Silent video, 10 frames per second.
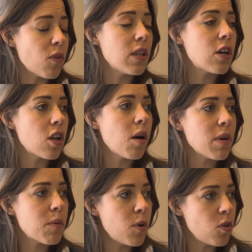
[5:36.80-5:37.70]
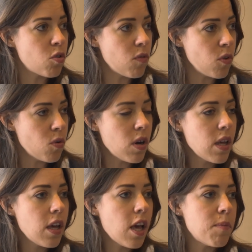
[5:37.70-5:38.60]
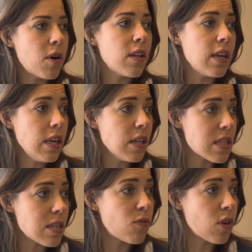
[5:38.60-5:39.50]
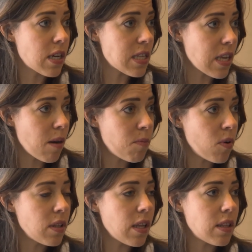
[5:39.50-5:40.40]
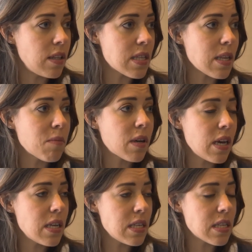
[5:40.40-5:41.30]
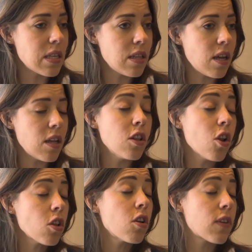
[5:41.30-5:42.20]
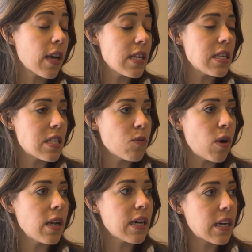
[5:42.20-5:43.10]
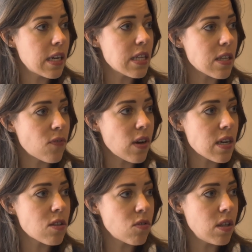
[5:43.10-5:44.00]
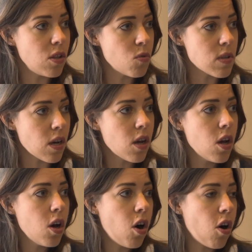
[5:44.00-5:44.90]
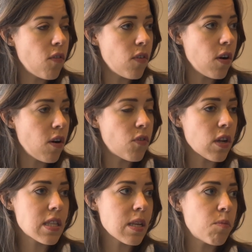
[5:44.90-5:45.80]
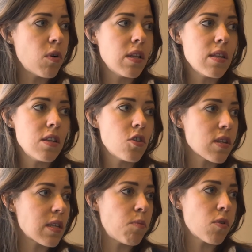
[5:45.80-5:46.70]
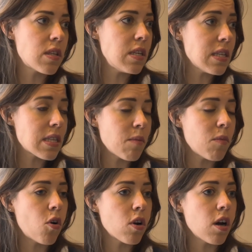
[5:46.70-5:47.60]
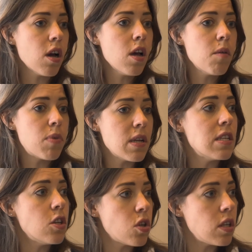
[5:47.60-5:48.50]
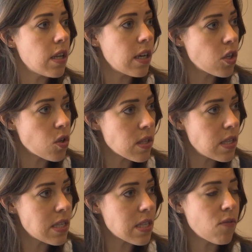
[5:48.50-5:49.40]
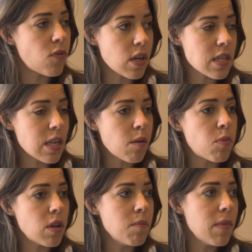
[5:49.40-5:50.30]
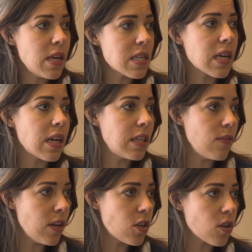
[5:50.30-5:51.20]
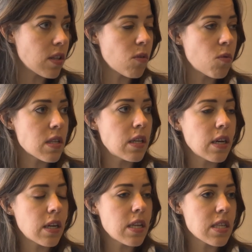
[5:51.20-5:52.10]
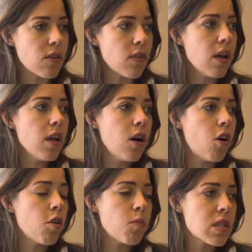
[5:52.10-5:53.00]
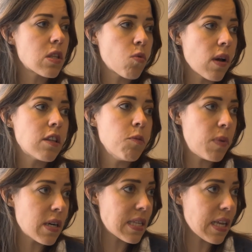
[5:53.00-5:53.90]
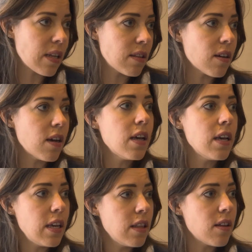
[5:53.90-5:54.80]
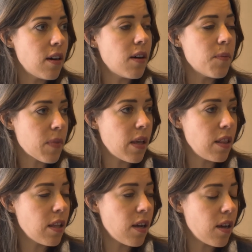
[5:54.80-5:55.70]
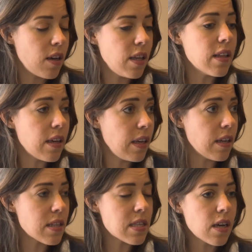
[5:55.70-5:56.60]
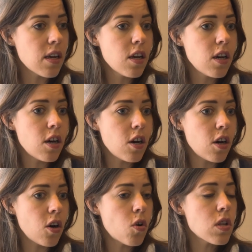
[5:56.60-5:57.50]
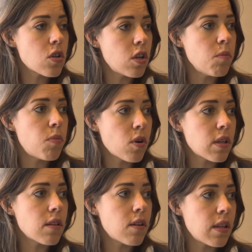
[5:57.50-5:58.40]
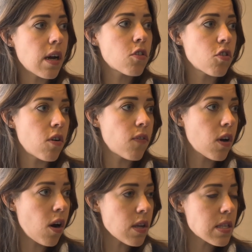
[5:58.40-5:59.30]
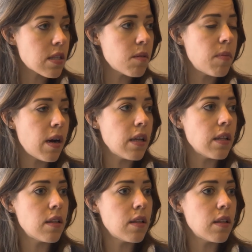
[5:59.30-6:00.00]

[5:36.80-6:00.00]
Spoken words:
economic point of view about the yields, for example, that in some cases, in a lot of cases, were increased thanks to the use of, for example, decision support system or precision irrigation system. For example, in maize cultivation, there was an increase of almost 20% in the yields. Also, an important reduction of costs by